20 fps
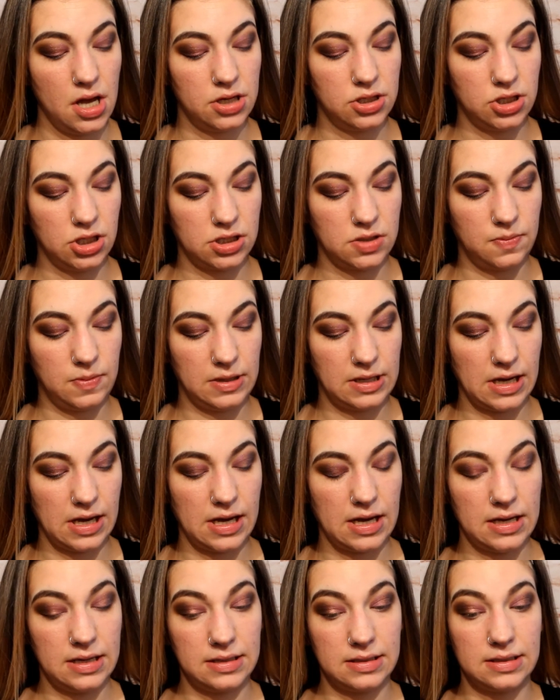just
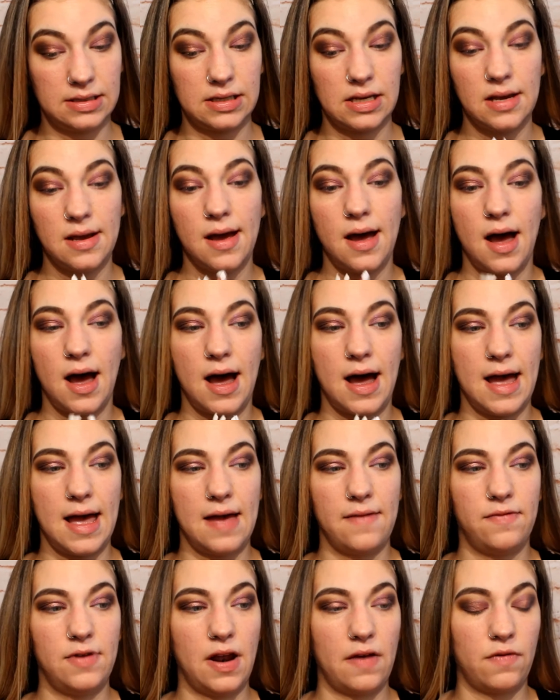because
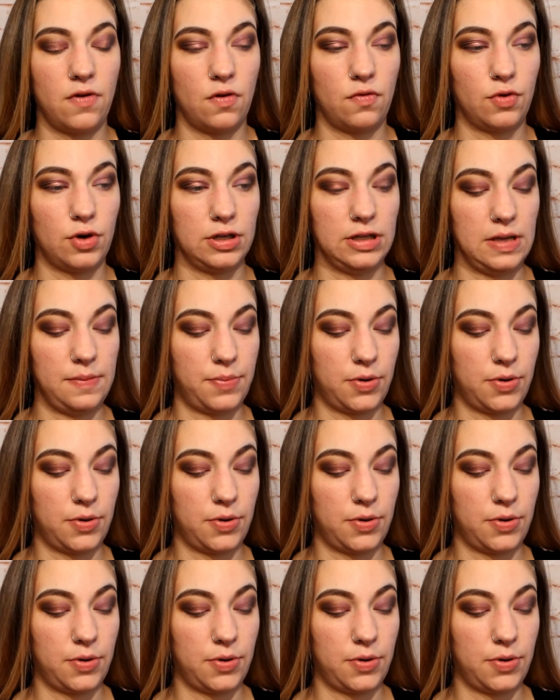I've never really